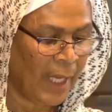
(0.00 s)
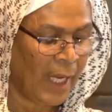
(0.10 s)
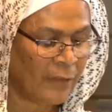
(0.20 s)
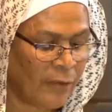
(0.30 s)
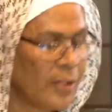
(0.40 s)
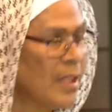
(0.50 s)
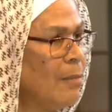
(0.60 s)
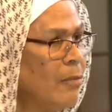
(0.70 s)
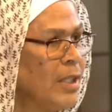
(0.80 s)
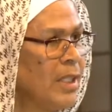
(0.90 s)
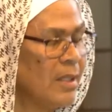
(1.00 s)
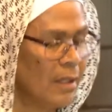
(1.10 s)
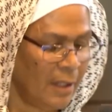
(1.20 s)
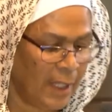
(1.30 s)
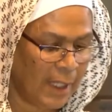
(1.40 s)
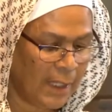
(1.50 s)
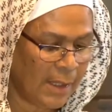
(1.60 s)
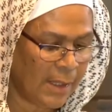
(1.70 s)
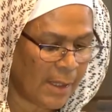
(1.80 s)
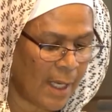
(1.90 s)
and for some reason, each
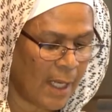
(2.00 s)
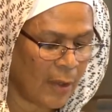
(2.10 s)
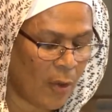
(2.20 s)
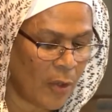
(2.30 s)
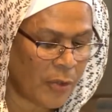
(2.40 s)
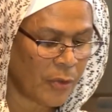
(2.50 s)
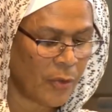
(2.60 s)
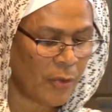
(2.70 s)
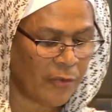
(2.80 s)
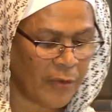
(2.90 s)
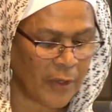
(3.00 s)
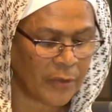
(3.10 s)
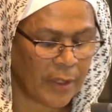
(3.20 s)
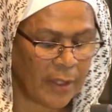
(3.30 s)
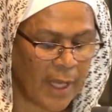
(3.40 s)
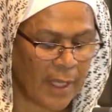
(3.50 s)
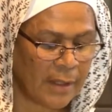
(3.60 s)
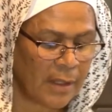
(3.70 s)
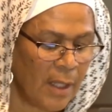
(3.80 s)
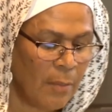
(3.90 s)
side also felt
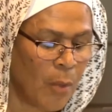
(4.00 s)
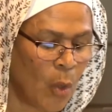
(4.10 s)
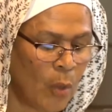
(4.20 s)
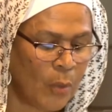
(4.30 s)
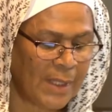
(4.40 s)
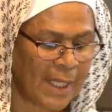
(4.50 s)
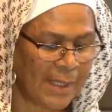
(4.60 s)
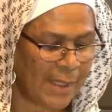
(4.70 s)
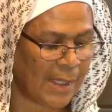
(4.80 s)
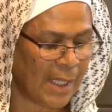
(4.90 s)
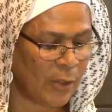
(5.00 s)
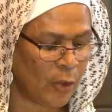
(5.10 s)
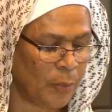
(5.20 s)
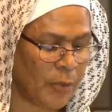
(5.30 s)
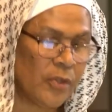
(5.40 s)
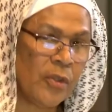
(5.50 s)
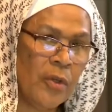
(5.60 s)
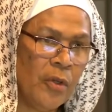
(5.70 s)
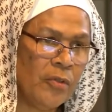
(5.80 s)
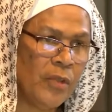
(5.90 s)
that more was at stake to
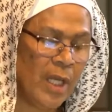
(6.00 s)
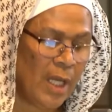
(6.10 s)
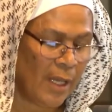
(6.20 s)
preserve